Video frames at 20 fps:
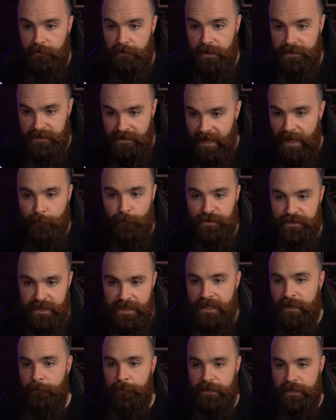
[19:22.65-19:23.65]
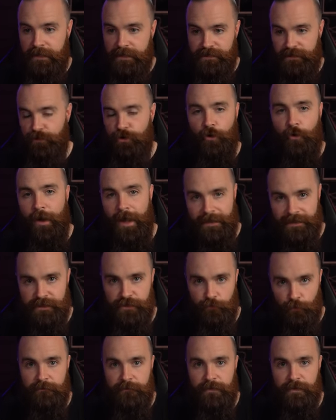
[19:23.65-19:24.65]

its name was E M P zero S three.